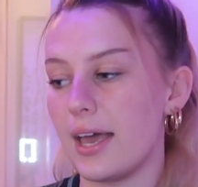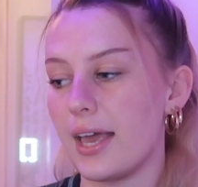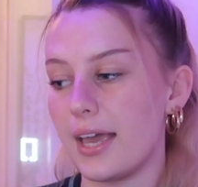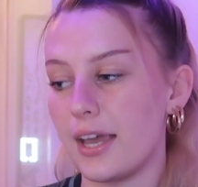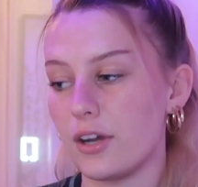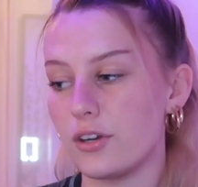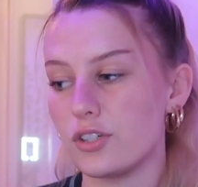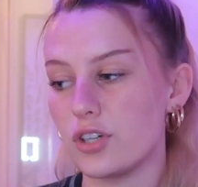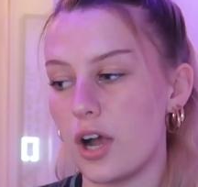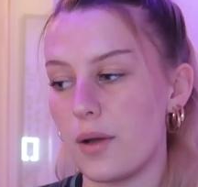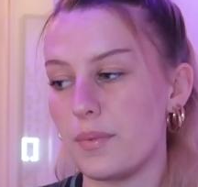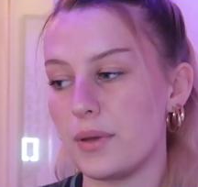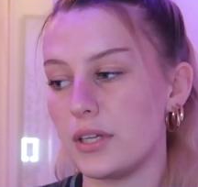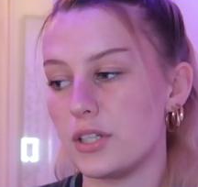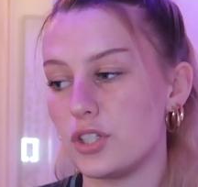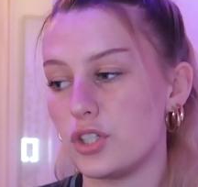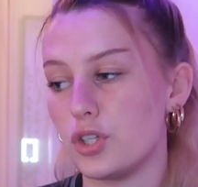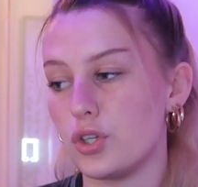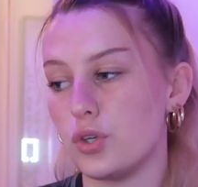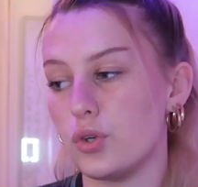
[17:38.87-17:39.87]
airdrop
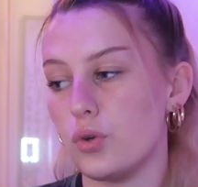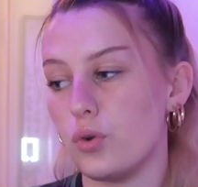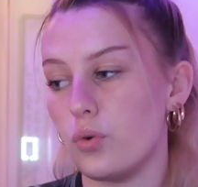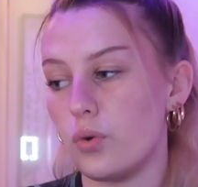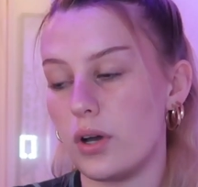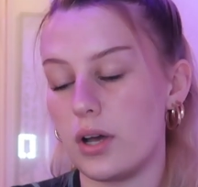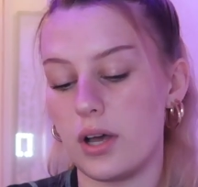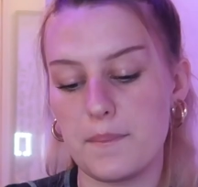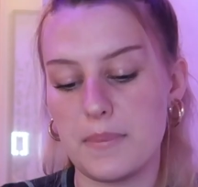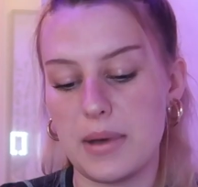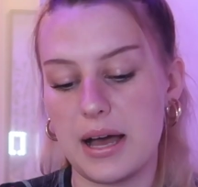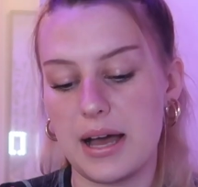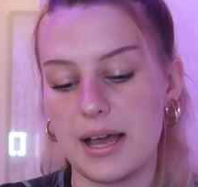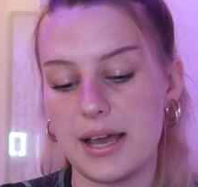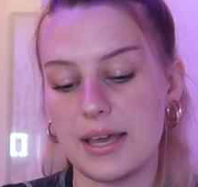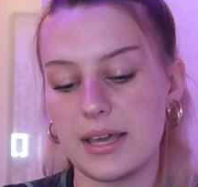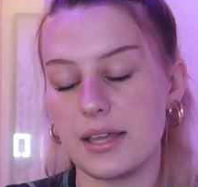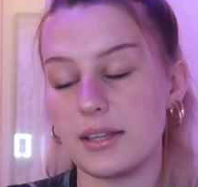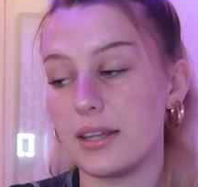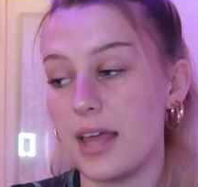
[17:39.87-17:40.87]
it to
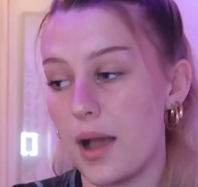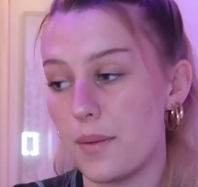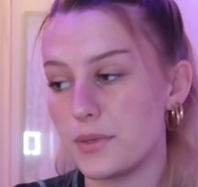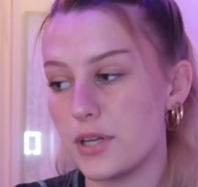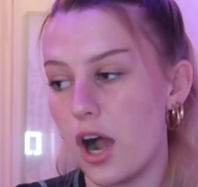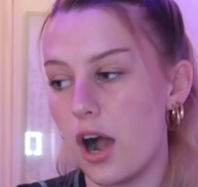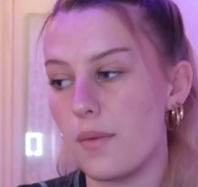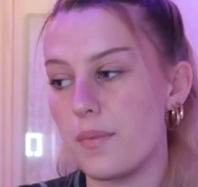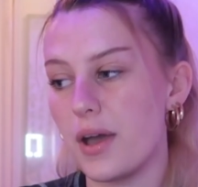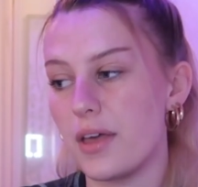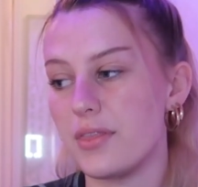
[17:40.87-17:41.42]
my laptop,